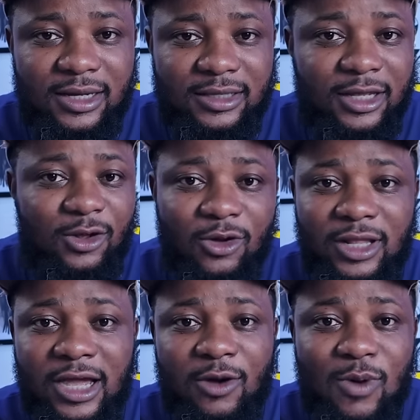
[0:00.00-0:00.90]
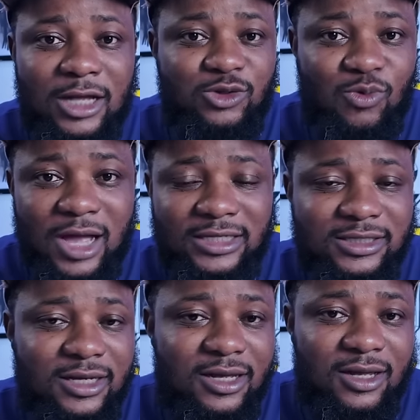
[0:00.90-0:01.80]
They collect once,
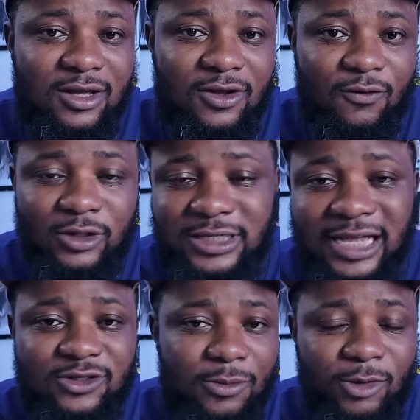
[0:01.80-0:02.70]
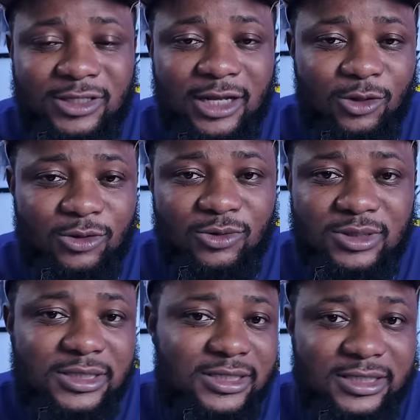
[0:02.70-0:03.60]
once for child support and all those
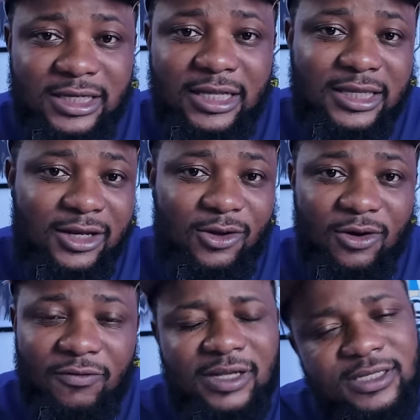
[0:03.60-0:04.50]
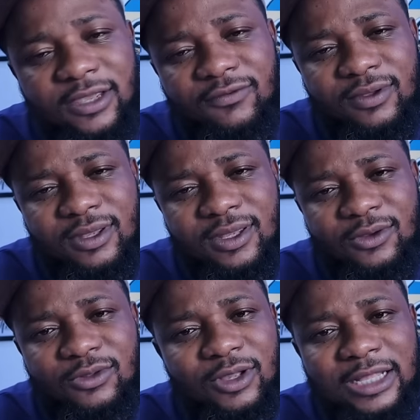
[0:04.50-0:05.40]
things. See, they take care of herself.
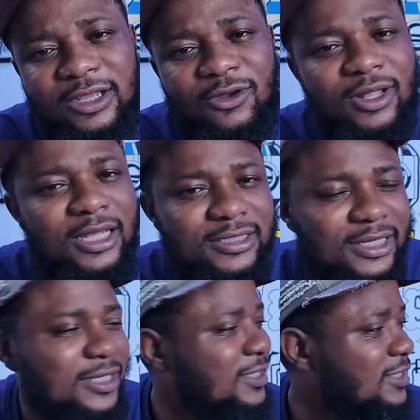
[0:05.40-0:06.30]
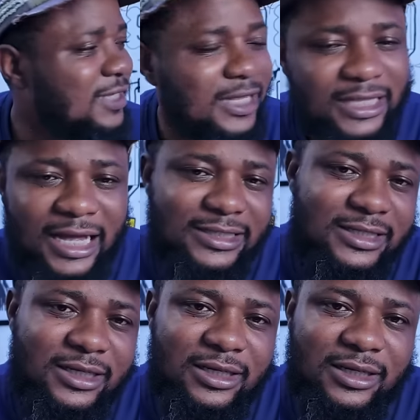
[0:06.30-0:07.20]
You know, they call and say this and that.
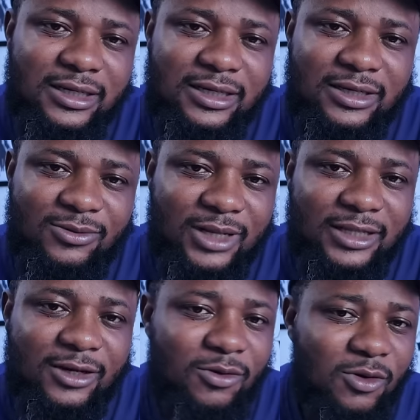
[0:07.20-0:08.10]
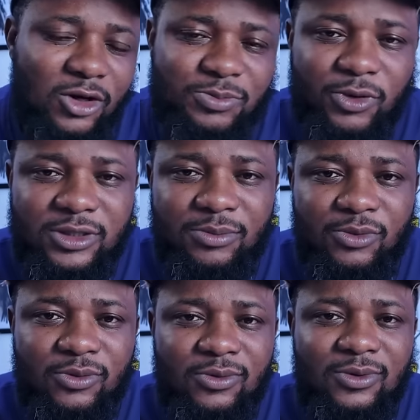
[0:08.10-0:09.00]
You know, they cause
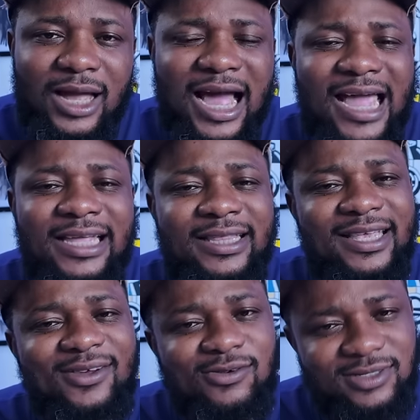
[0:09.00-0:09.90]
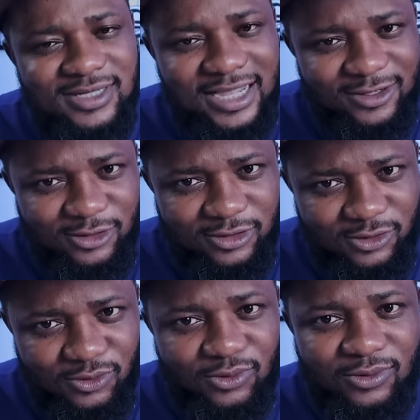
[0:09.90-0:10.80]
Portable. I take or
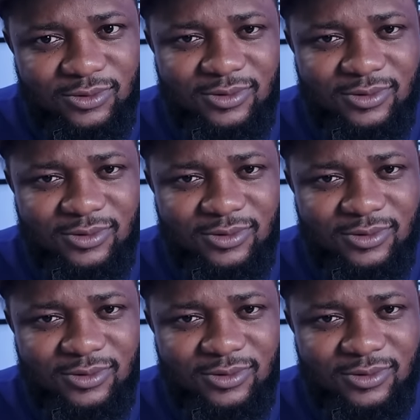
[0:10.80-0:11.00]
sign you.